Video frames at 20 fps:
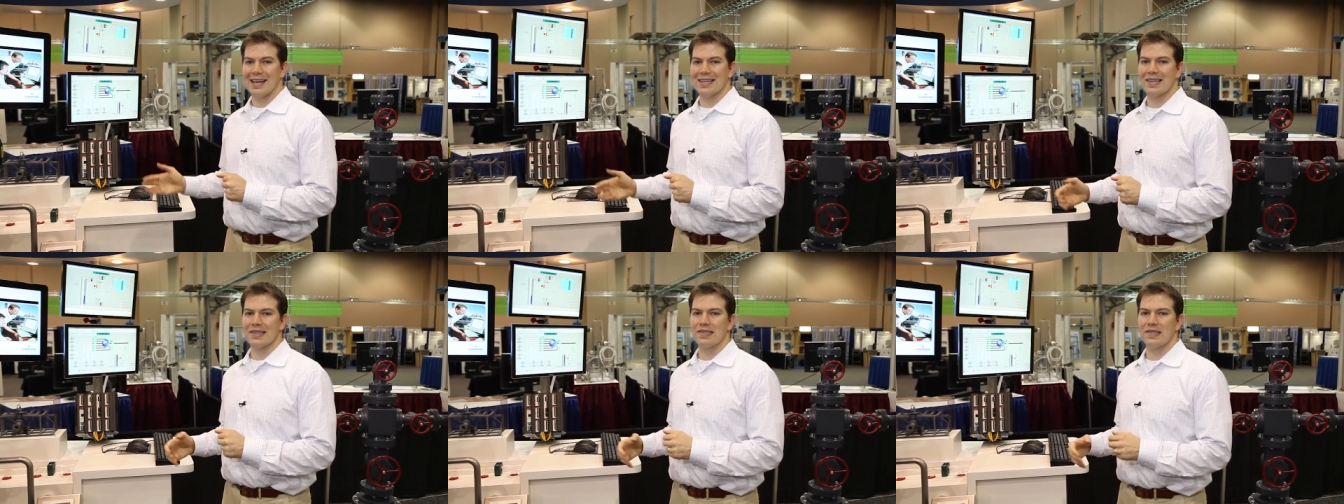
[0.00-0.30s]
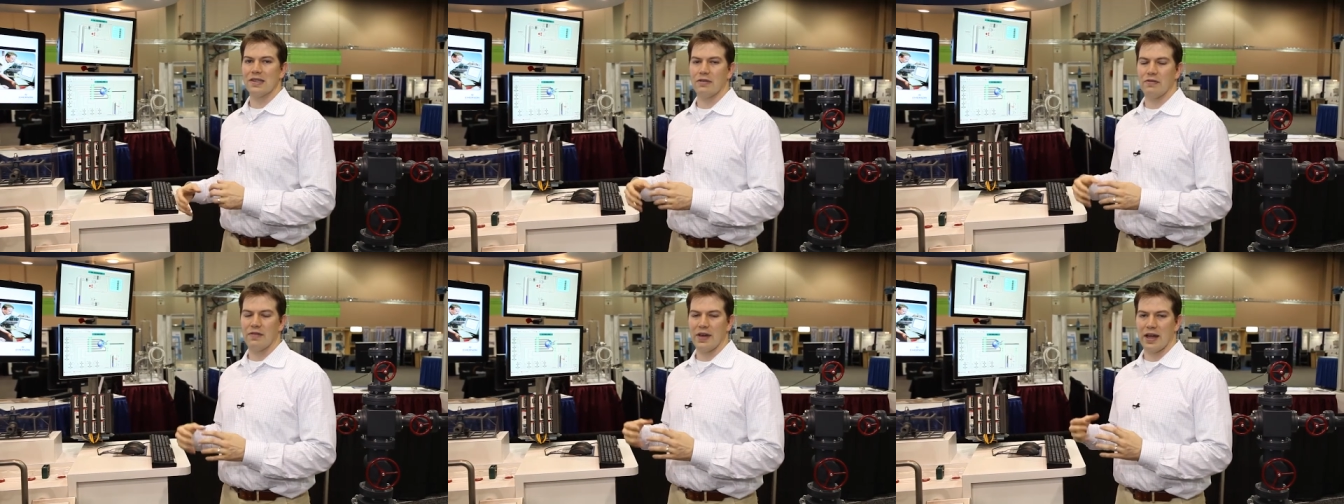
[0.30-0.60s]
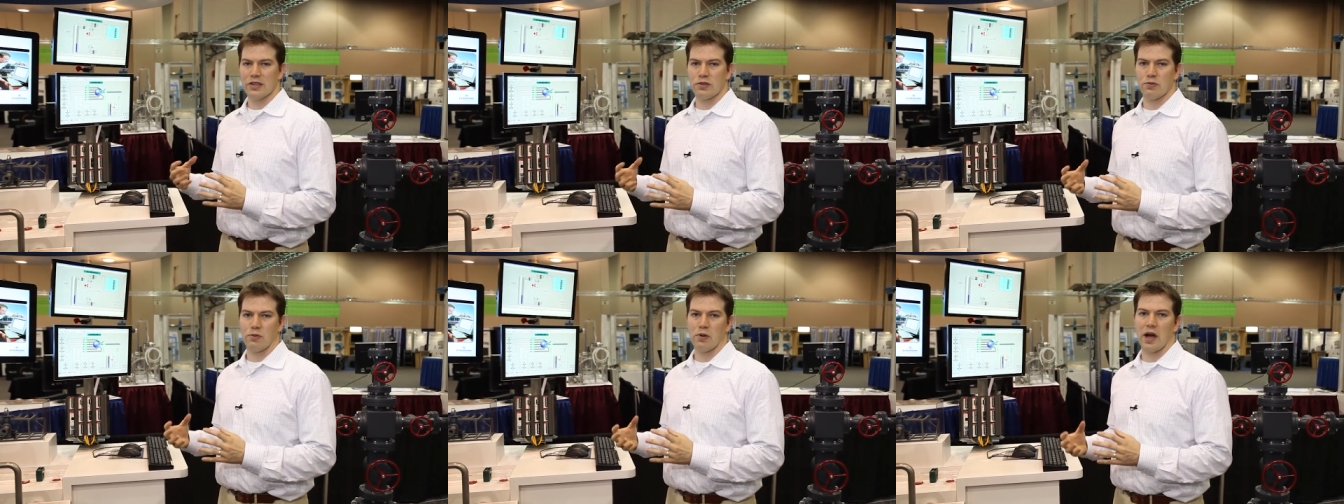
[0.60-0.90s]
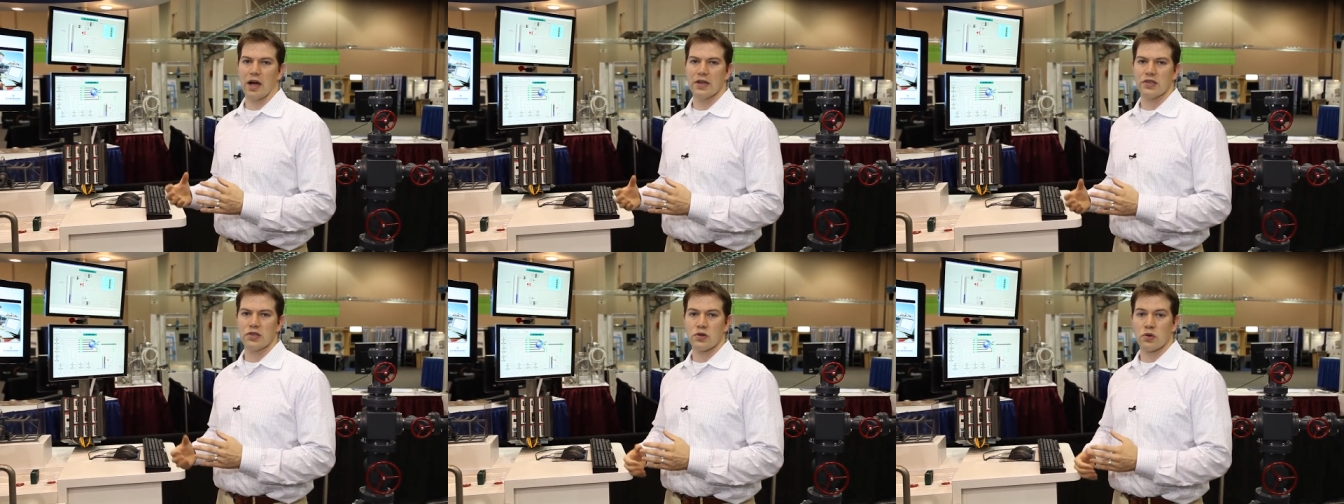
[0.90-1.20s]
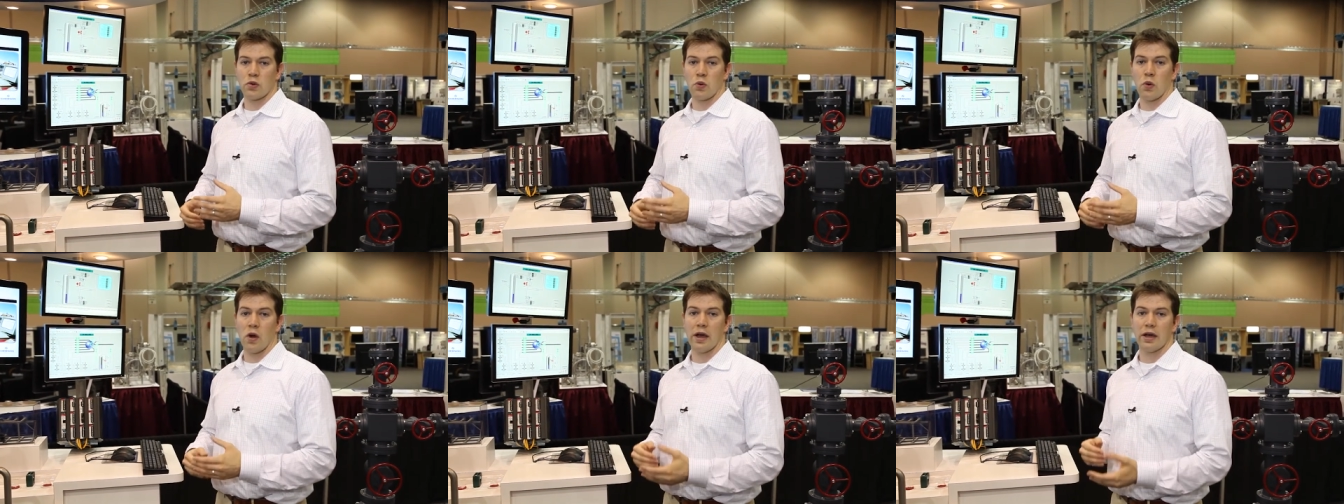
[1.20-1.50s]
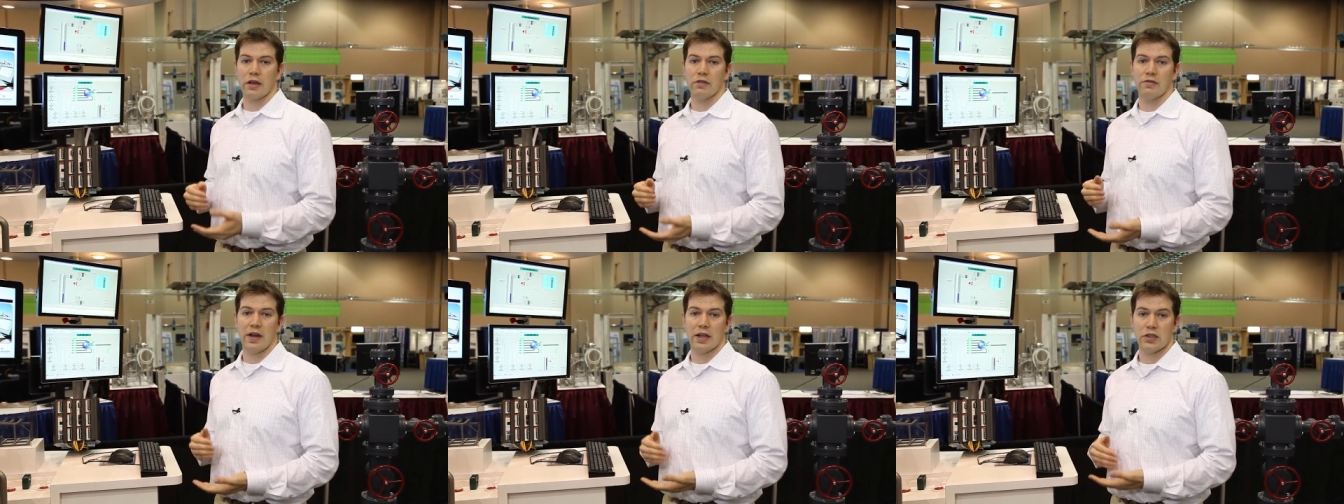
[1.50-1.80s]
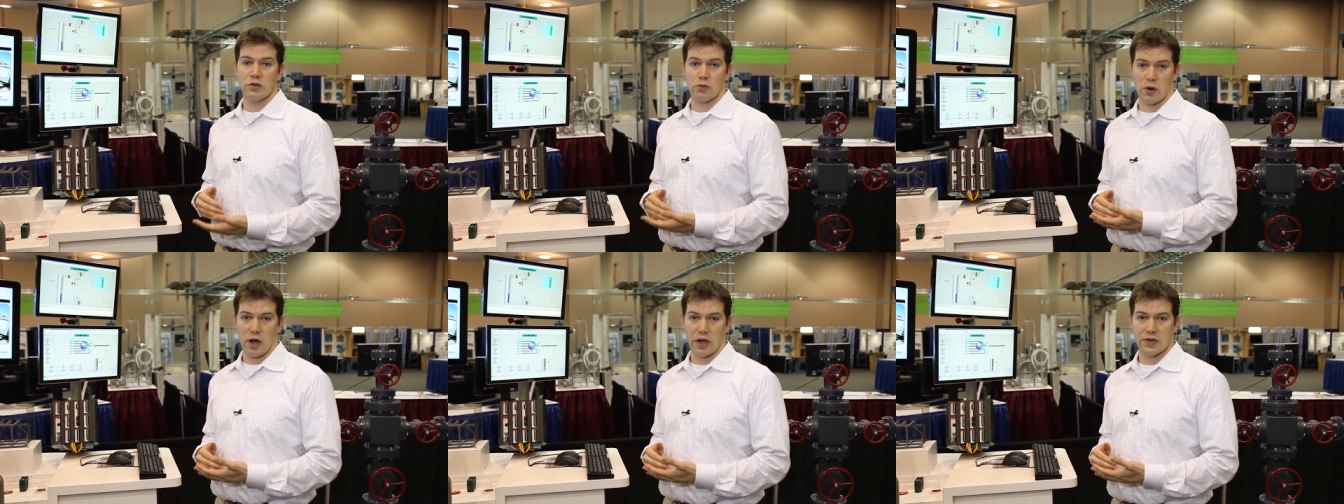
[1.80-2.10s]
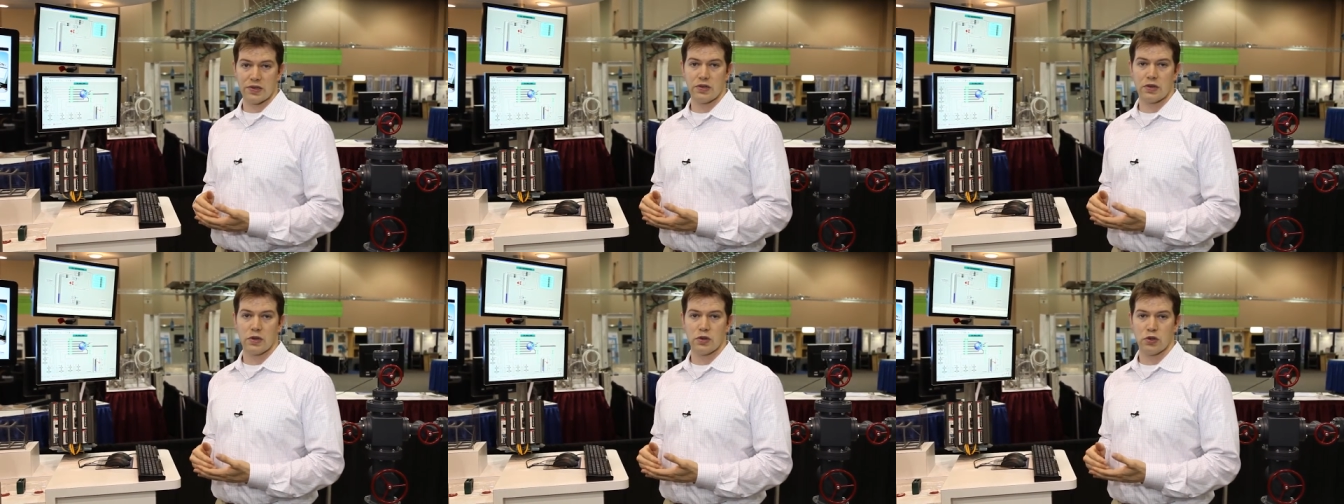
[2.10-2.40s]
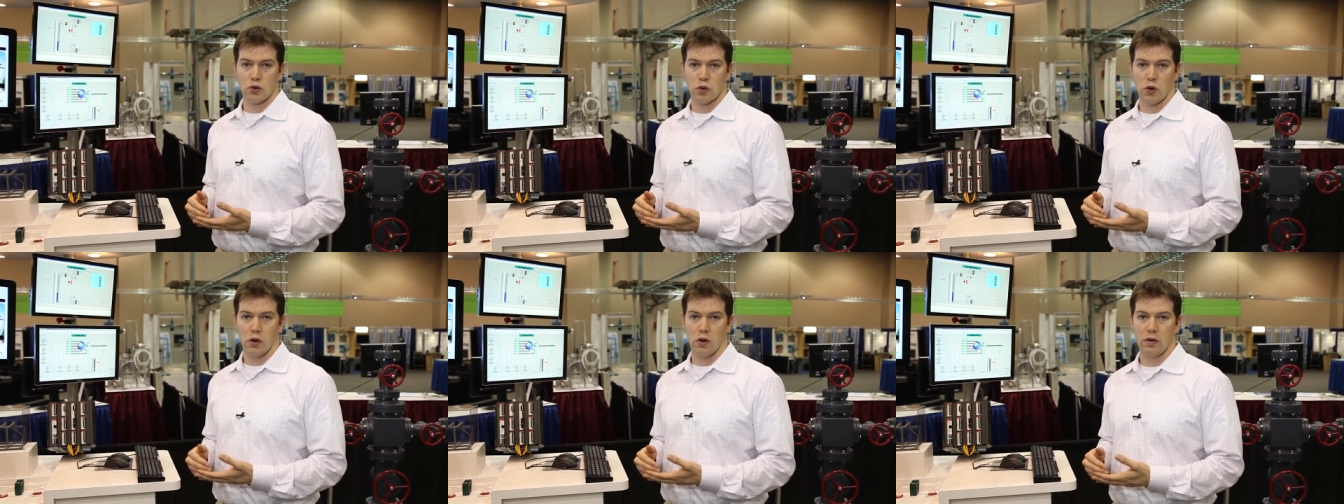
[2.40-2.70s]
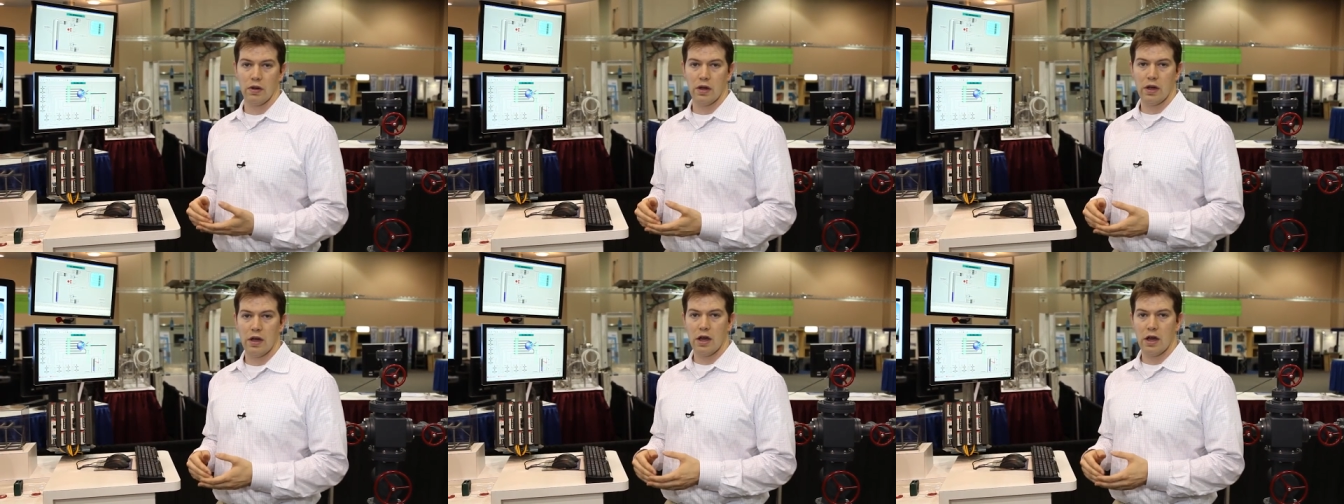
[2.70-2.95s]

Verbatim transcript: because that's an advanced process requiring advanced process control.